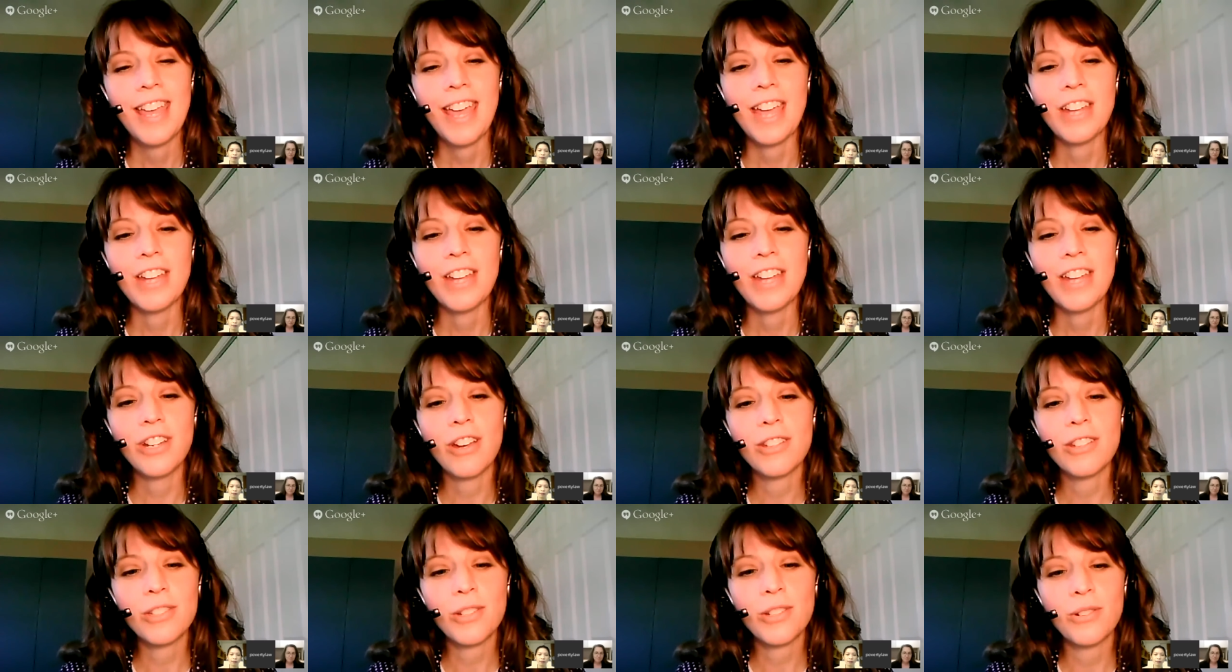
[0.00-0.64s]
And
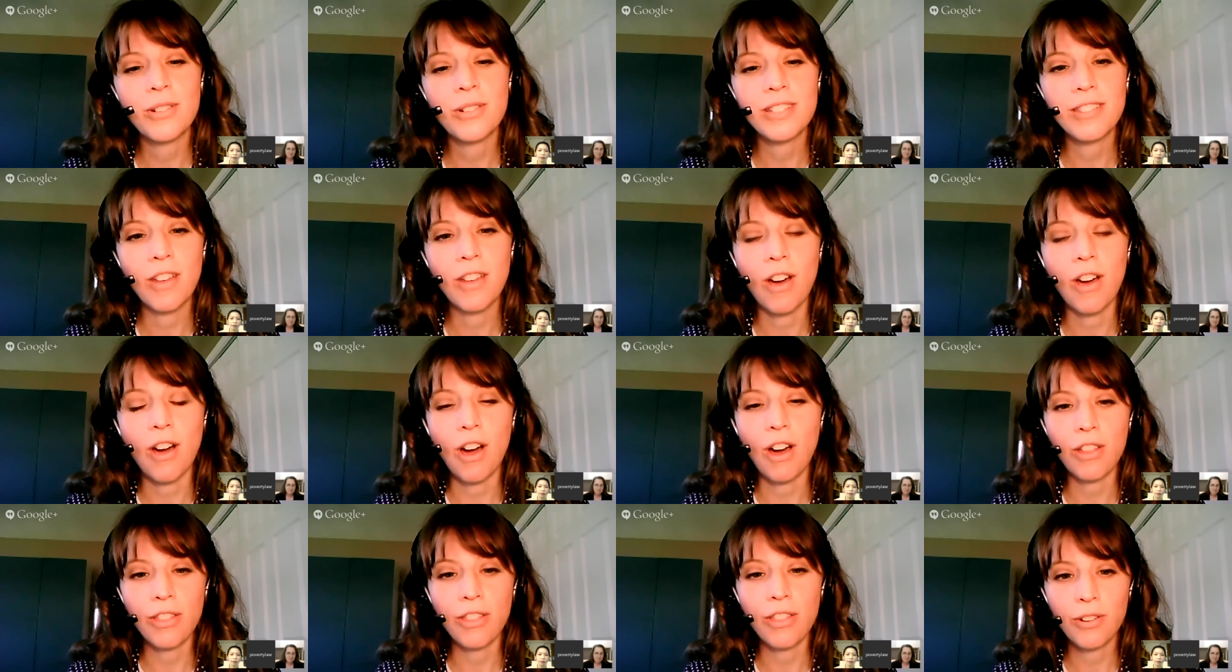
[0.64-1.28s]
she also is
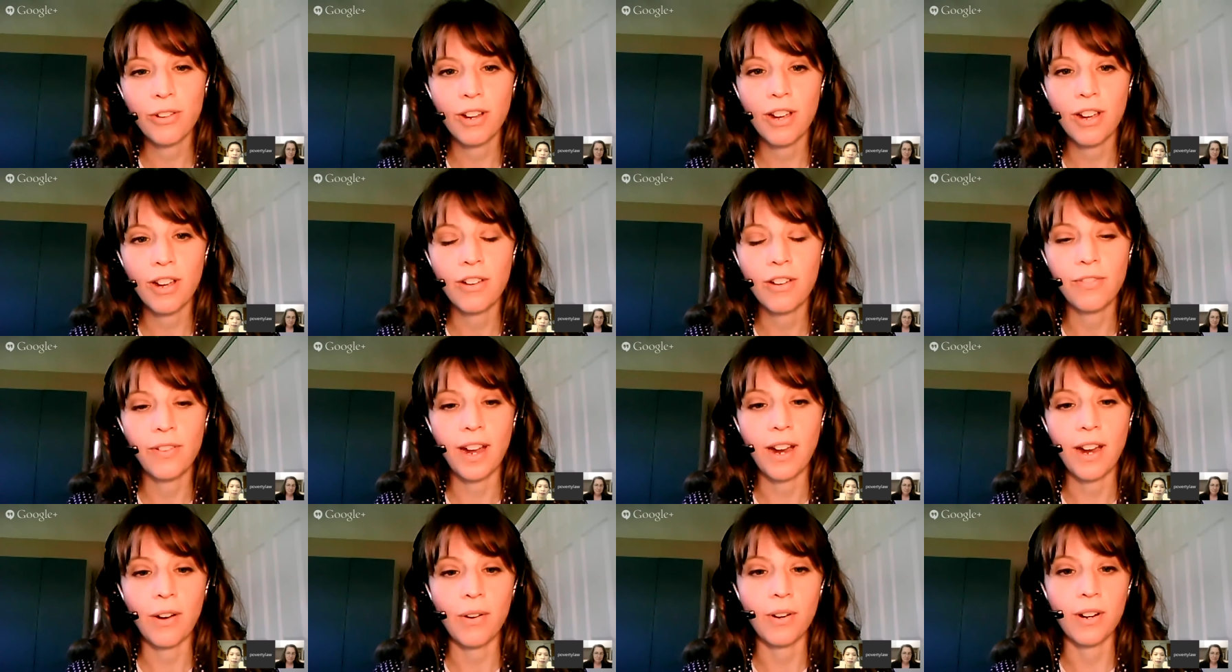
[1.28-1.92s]
the author
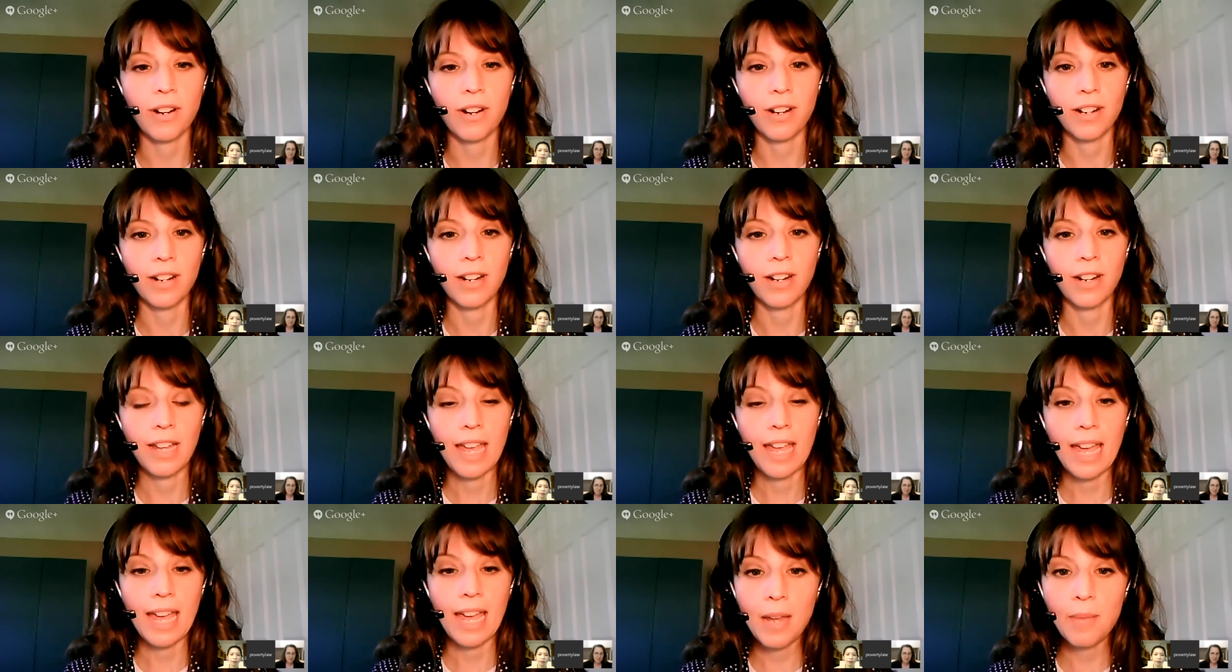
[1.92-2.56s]
of
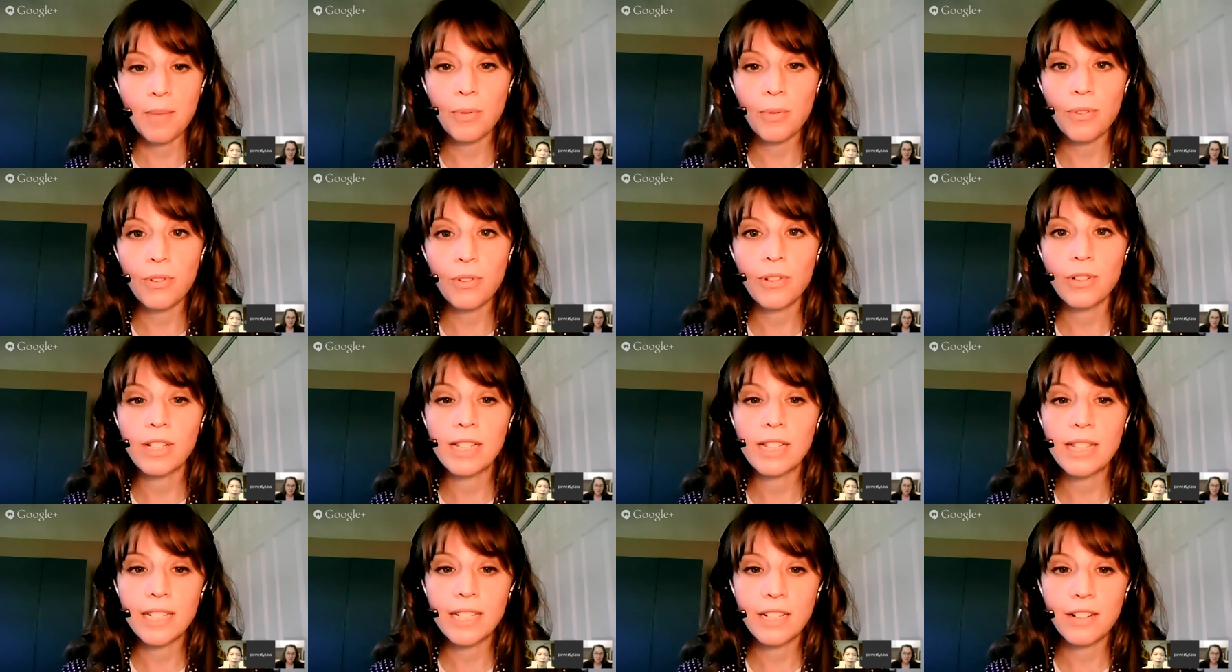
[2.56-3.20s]
our
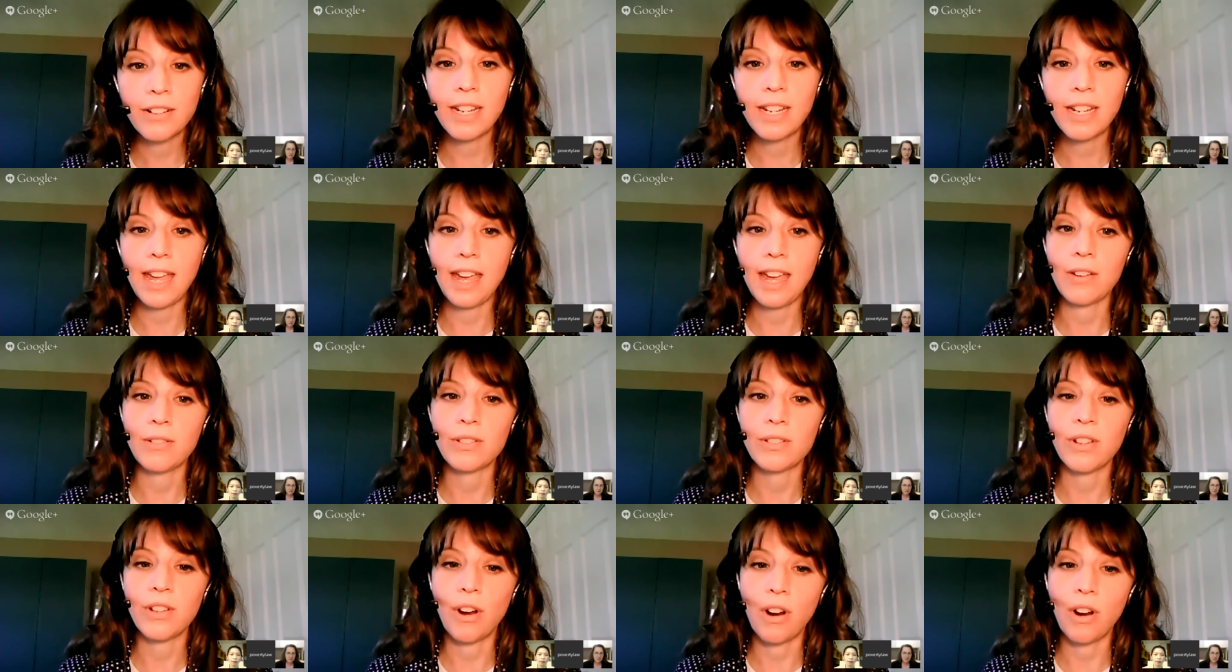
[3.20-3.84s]
April
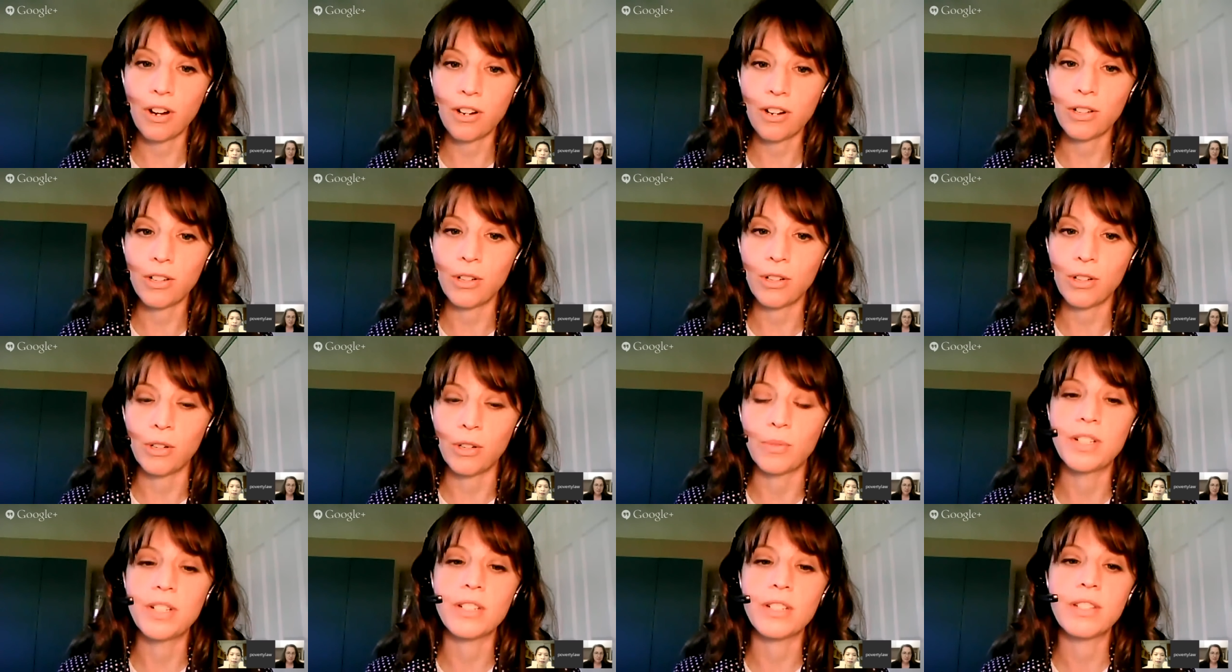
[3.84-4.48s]
Clearinghouse
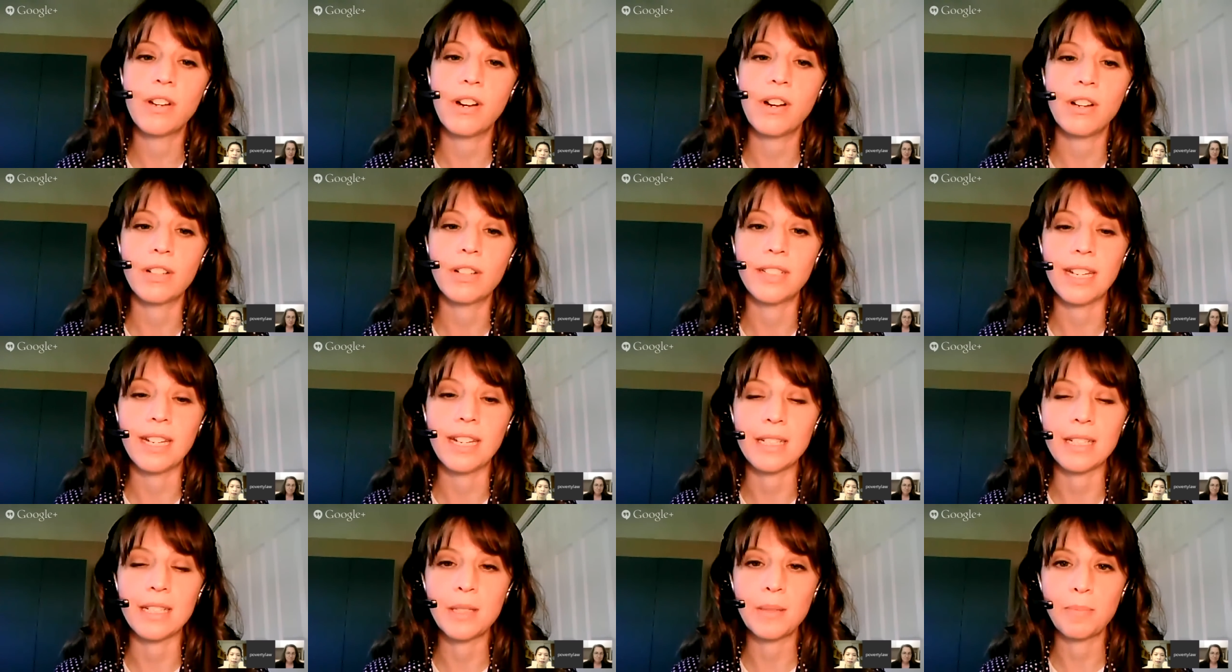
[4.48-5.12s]
article, which is
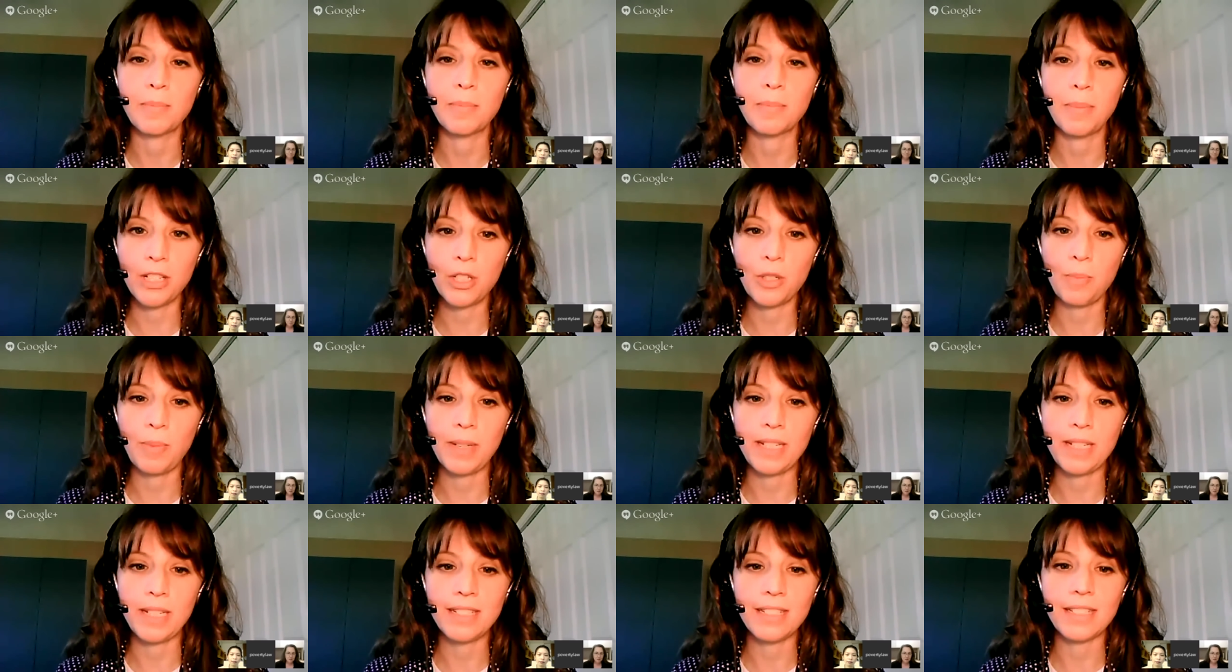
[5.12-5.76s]
called
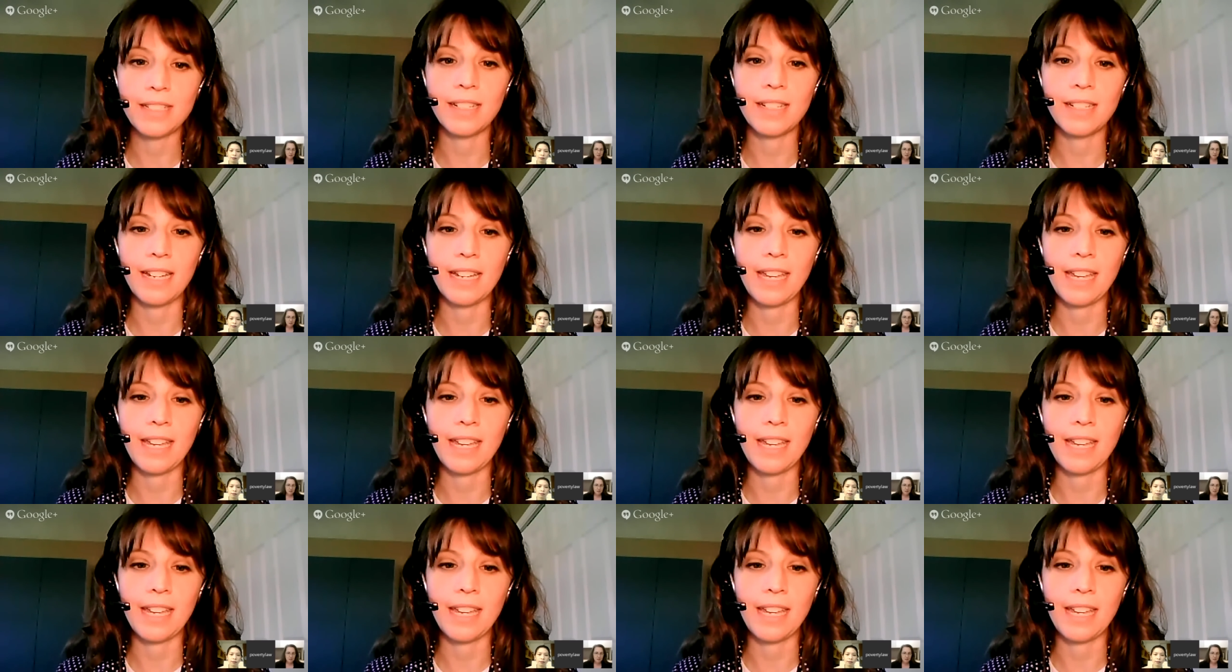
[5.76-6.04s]
Expungement,